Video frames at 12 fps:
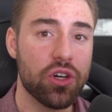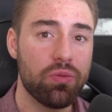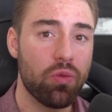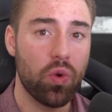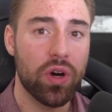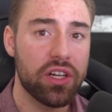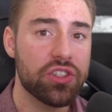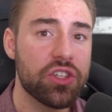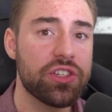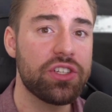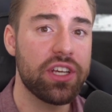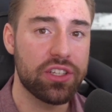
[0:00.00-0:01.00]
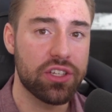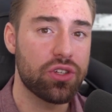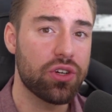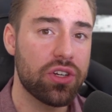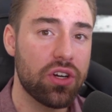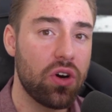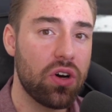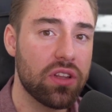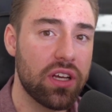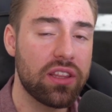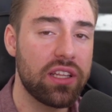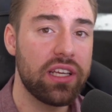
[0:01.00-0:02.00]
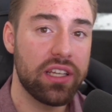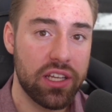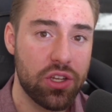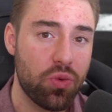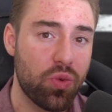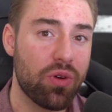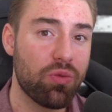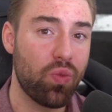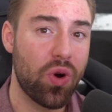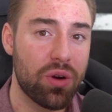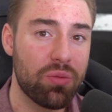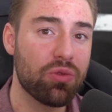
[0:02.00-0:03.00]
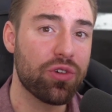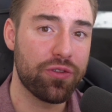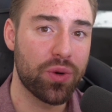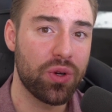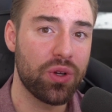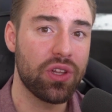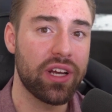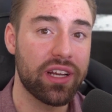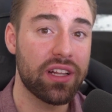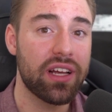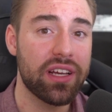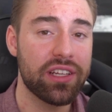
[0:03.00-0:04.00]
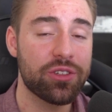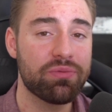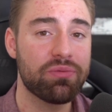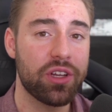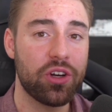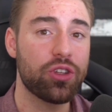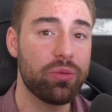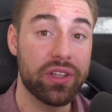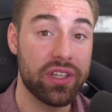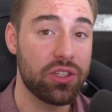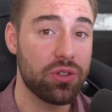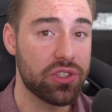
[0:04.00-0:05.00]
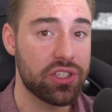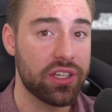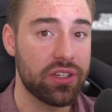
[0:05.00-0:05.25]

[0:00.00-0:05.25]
So what else does it take to turn an online lead into a warm referral-like client and ultimately into a